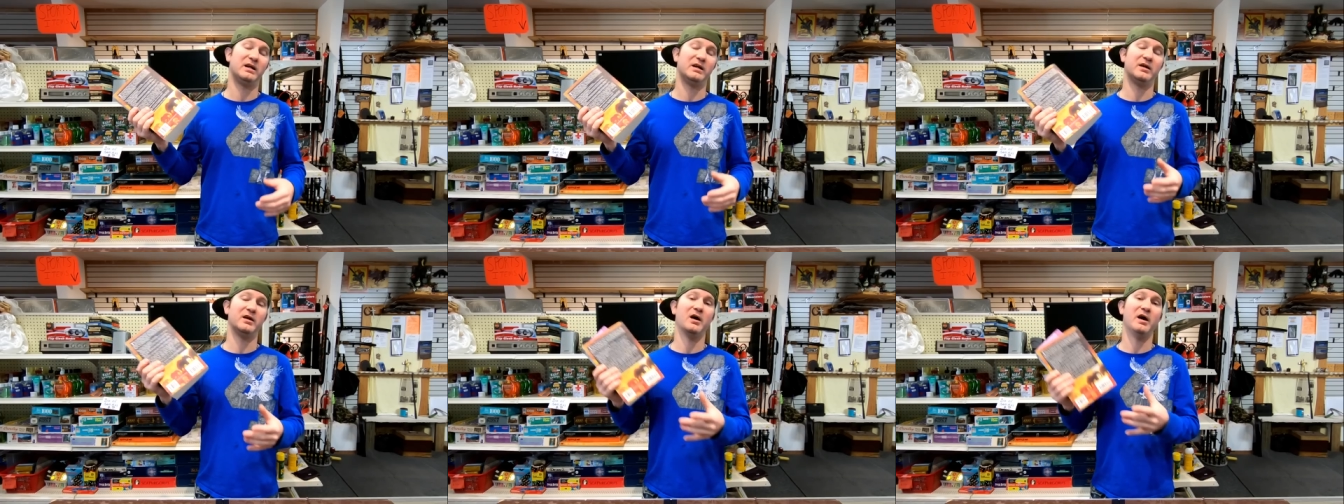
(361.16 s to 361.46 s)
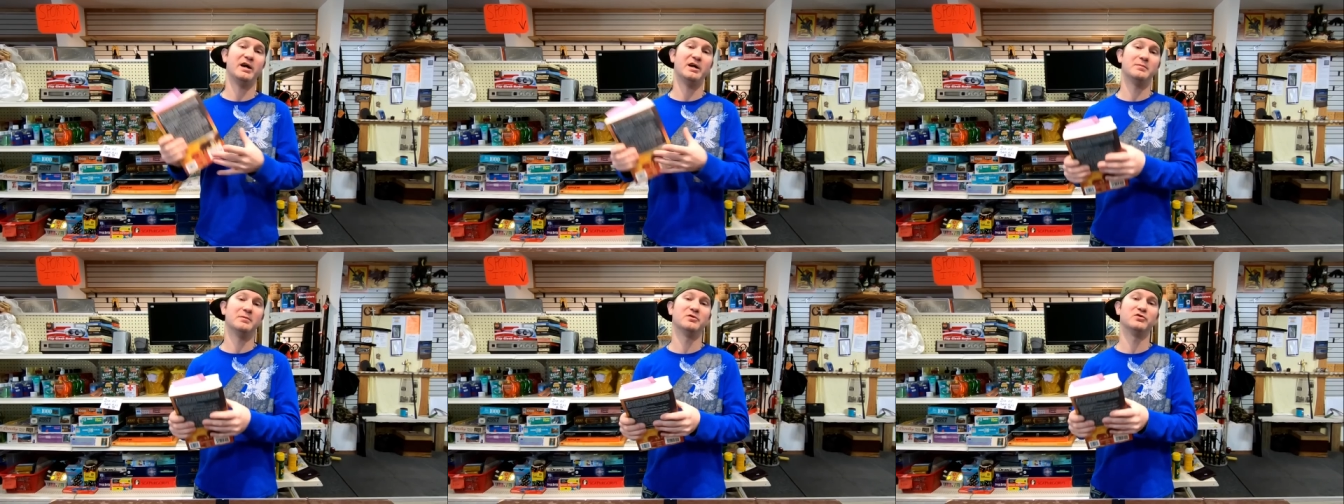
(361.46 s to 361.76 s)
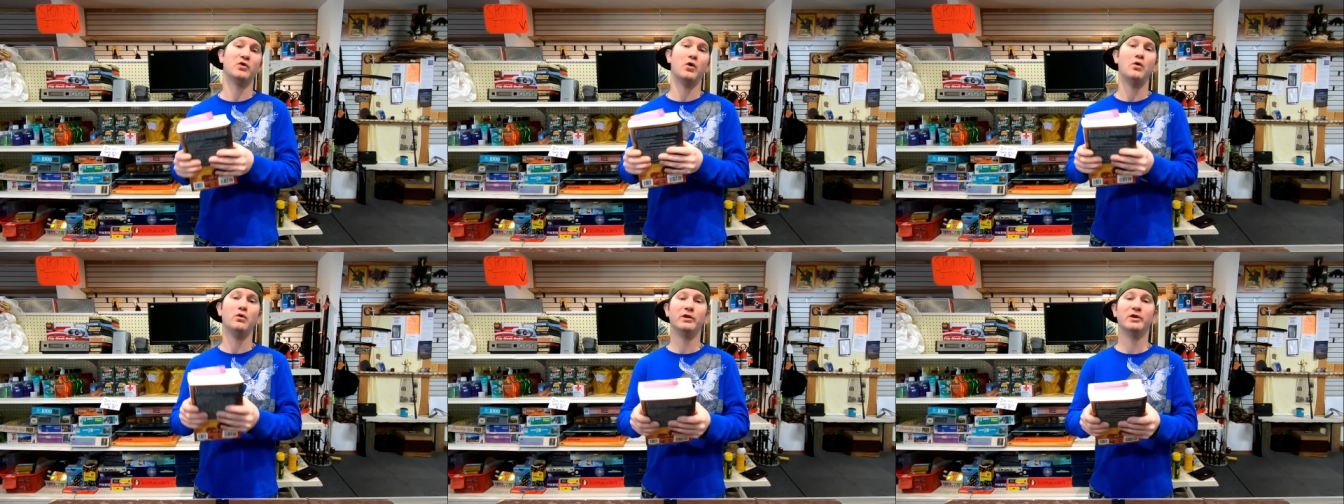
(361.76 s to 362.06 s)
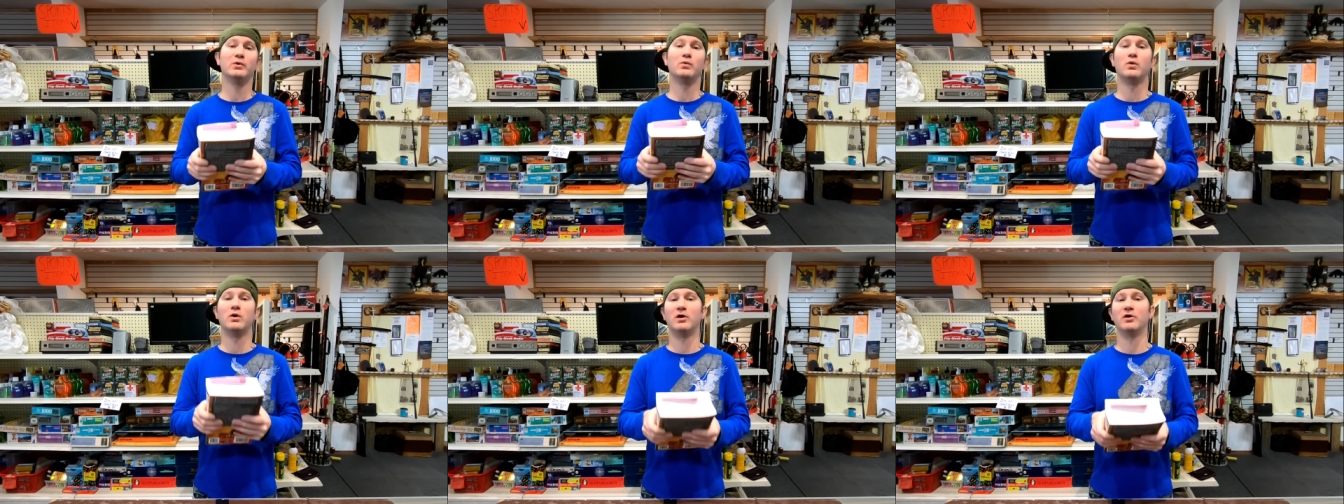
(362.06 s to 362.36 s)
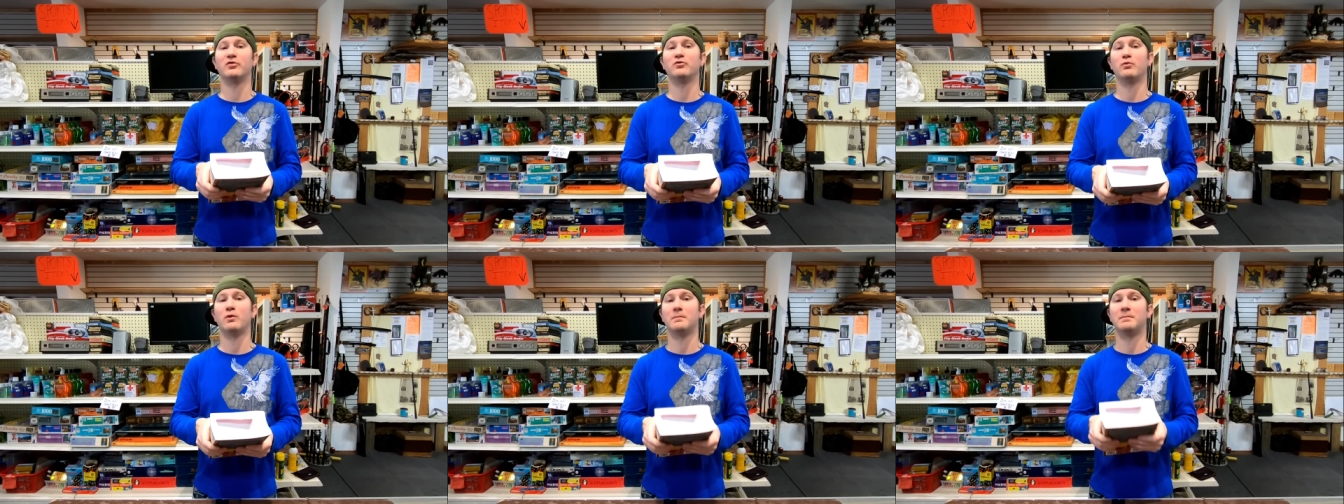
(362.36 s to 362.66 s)
an item is only
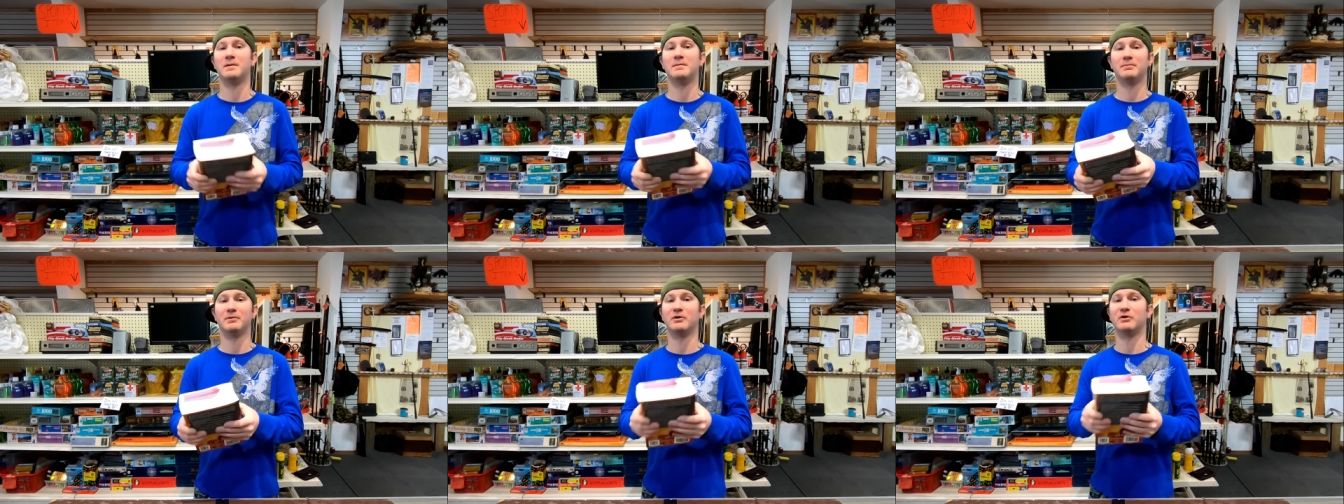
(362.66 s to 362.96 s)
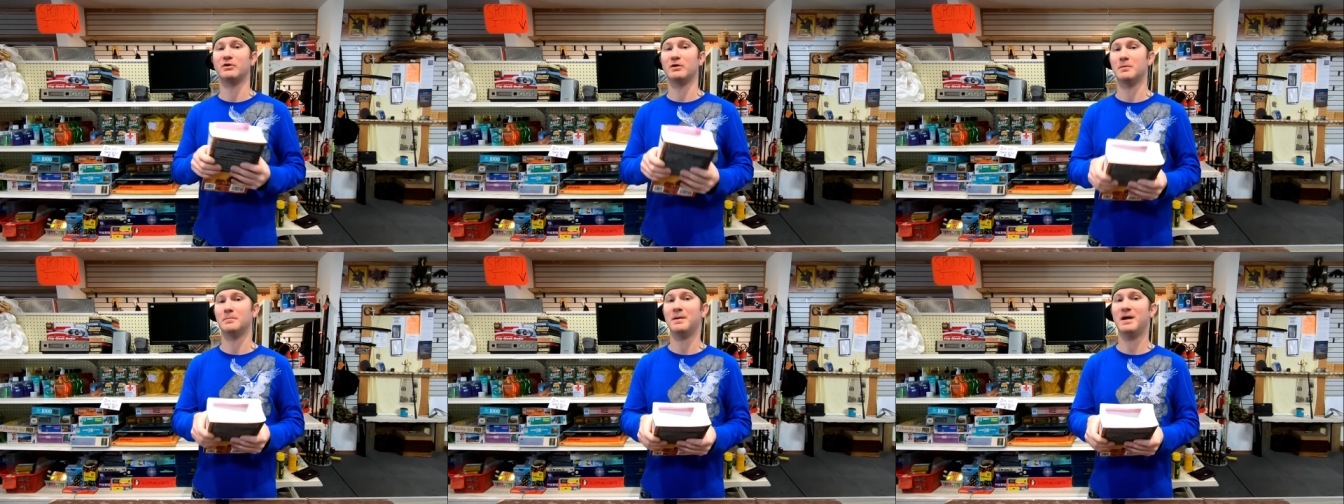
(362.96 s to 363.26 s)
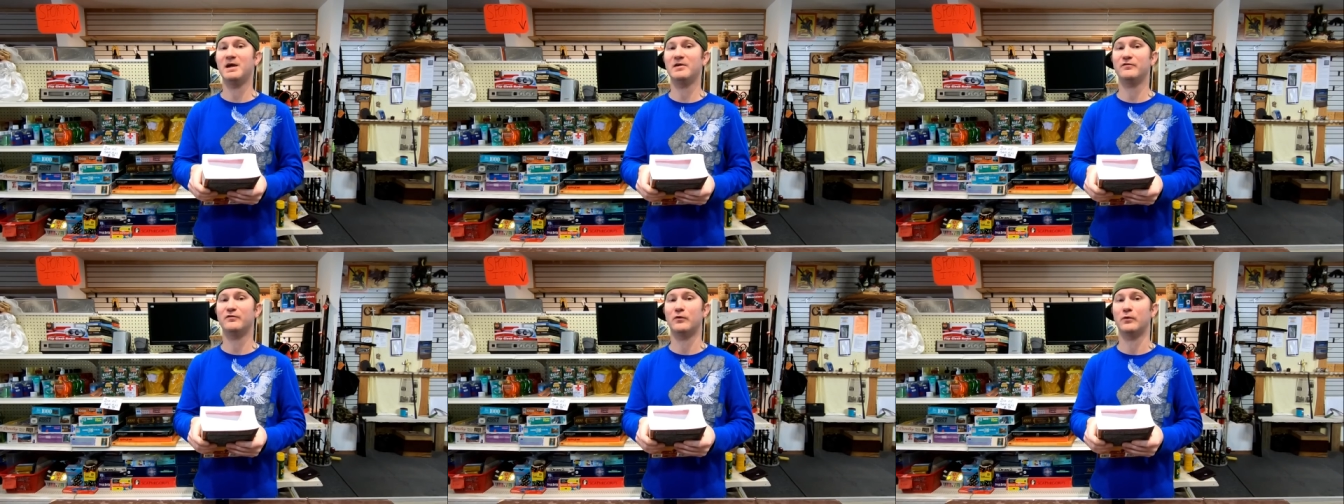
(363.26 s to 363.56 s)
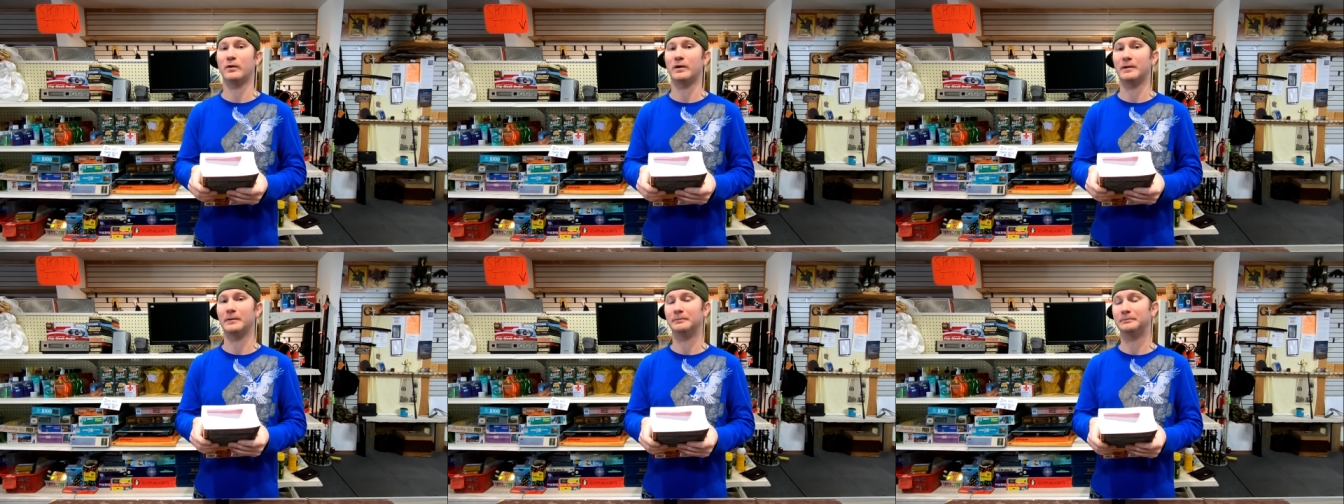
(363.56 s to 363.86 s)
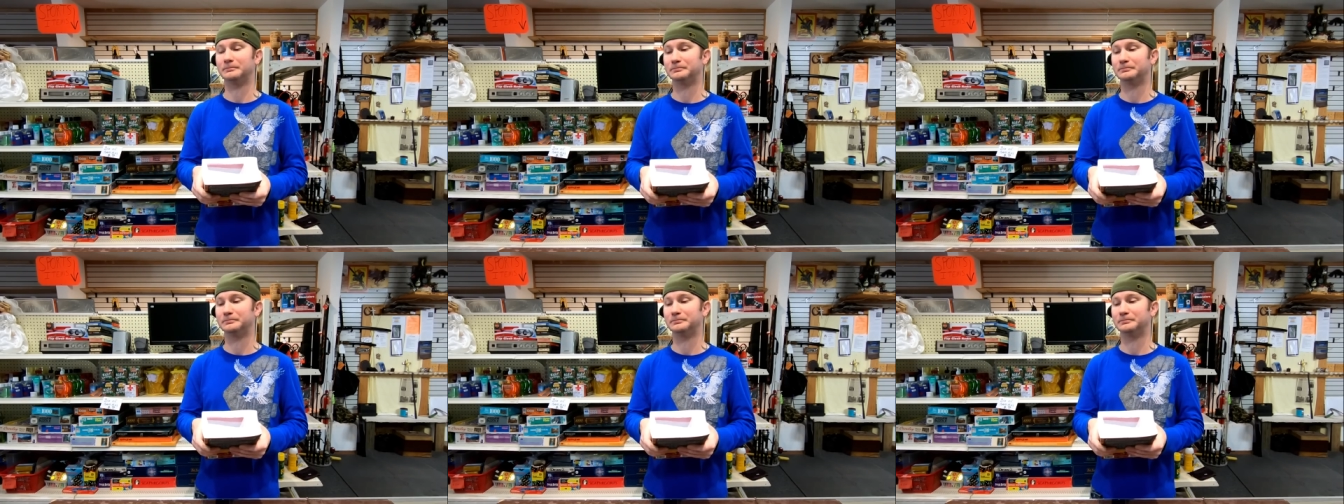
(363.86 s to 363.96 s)
worth what people are going to pay for it.